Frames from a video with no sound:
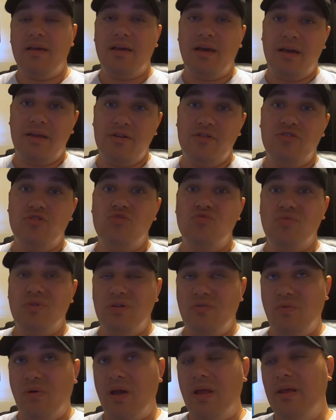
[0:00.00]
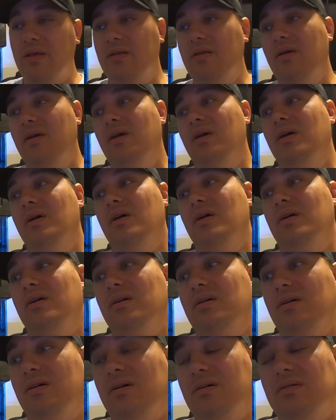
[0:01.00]
I kind of do regret it.
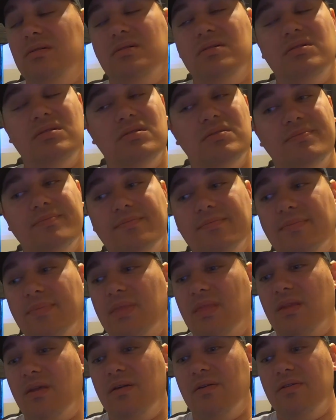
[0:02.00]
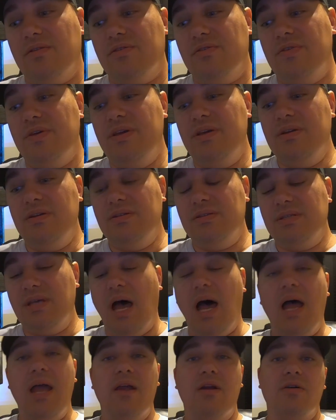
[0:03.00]
Uh, the
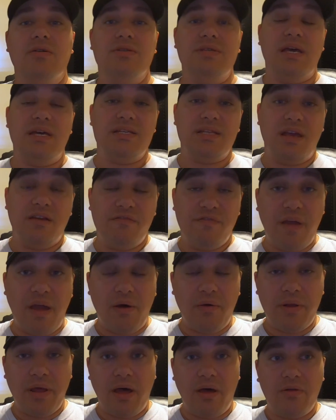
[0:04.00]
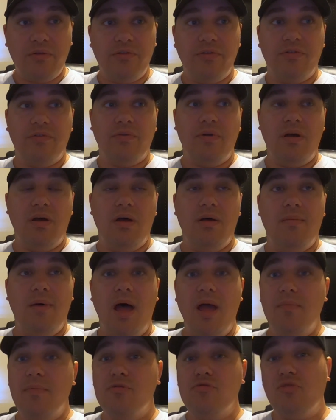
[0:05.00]
tires, as I found out, um,
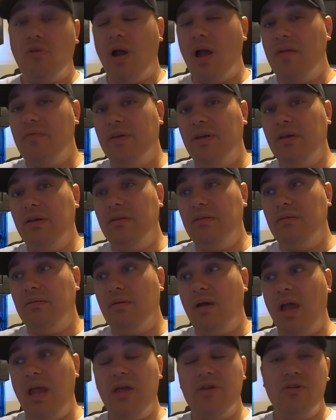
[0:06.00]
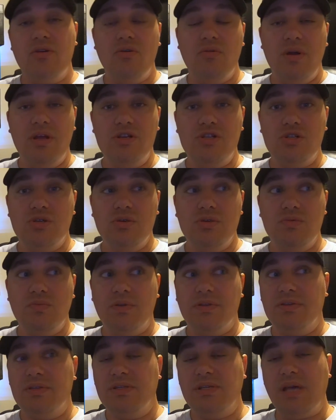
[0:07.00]
I've been driving it. I had no issues
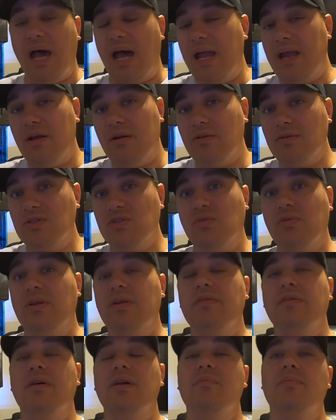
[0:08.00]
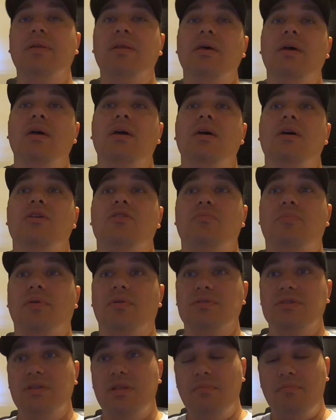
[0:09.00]
with tires or anything, but the
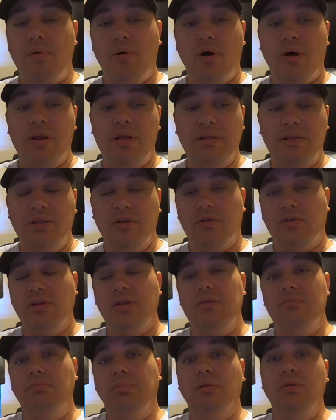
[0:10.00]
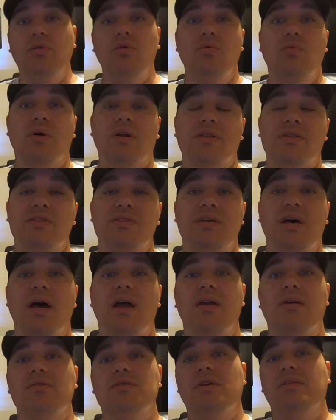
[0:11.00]
person that bought it literally blew one of the
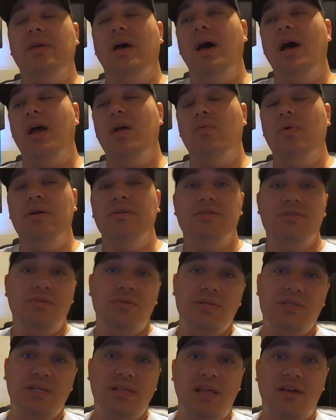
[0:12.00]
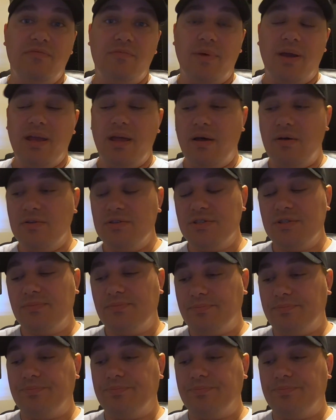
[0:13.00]
tires on the highway as soon as he left my house.